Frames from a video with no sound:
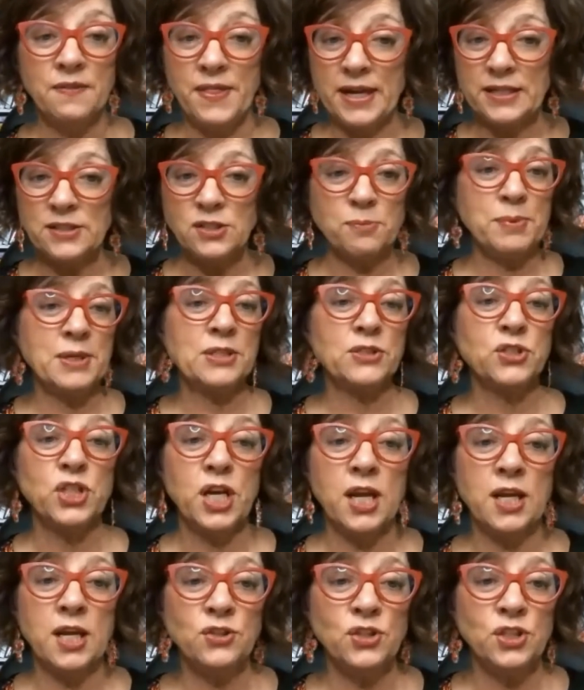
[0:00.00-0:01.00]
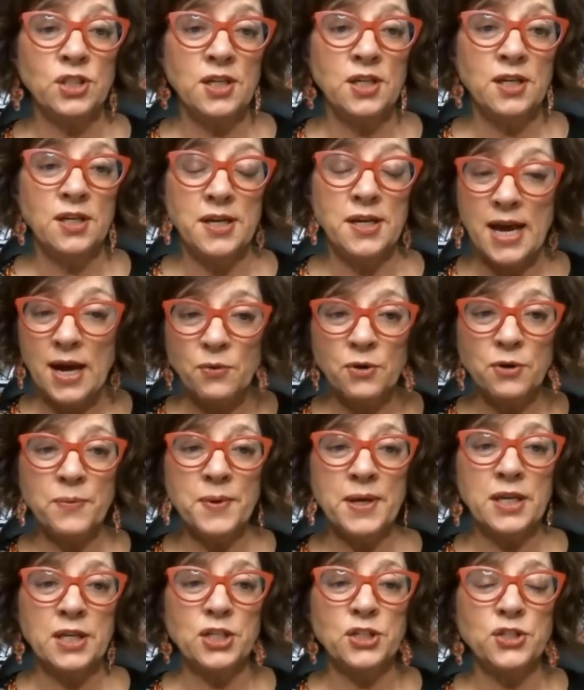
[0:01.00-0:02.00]
That's a big change. Now what am
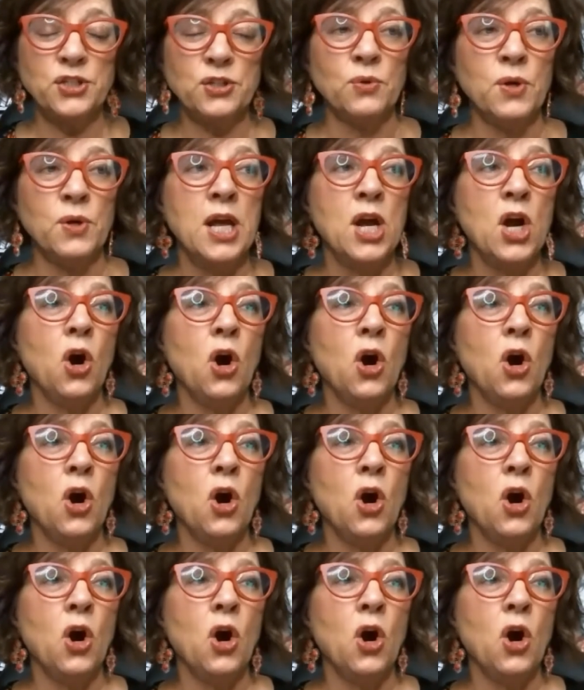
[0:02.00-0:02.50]
I going to do?